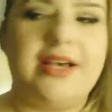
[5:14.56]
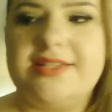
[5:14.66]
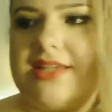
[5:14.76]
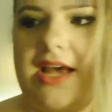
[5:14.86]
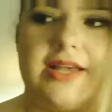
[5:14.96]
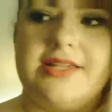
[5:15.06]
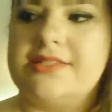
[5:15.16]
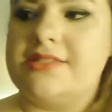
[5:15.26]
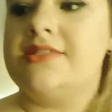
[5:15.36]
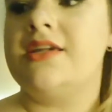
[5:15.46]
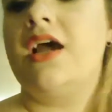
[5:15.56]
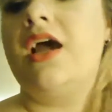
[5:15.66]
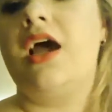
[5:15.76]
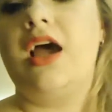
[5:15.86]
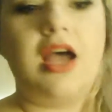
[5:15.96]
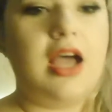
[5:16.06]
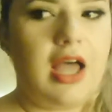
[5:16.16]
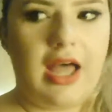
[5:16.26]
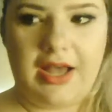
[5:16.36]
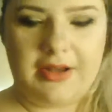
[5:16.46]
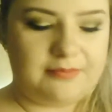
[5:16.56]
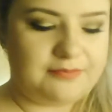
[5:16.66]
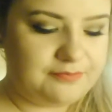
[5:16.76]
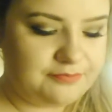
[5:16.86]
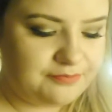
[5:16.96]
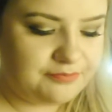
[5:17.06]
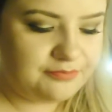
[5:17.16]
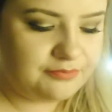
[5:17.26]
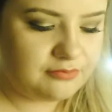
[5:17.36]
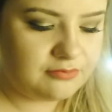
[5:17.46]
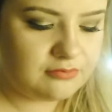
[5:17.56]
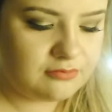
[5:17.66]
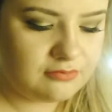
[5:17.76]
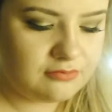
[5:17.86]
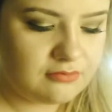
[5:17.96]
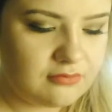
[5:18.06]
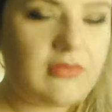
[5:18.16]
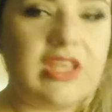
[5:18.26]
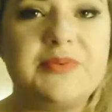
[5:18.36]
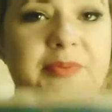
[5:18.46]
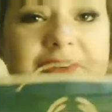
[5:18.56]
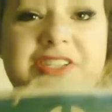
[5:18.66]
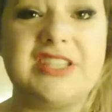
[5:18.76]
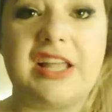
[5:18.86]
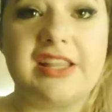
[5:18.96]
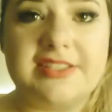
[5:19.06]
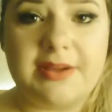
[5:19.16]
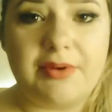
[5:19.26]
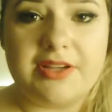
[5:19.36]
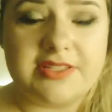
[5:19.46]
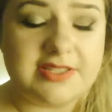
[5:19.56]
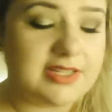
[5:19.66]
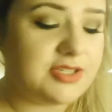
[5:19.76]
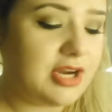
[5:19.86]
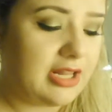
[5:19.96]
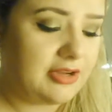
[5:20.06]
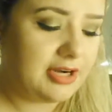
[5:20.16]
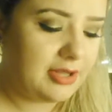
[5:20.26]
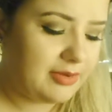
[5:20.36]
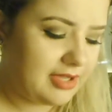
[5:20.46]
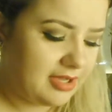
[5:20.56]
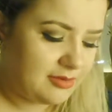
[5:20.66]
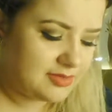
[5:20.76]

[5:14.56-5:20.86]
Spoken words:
as it's pretty much exactly the same price as Australia anyway. I wasn't